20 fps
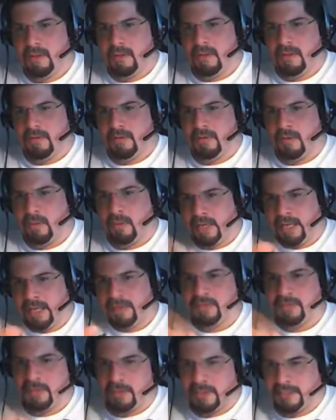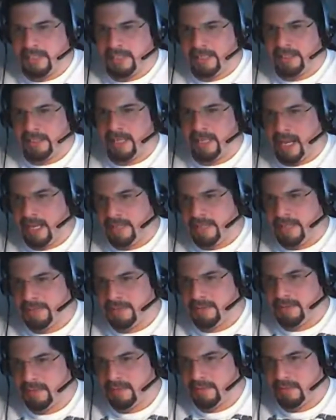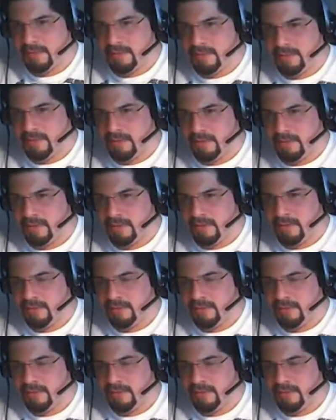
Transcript: So he gives you the 10 dice of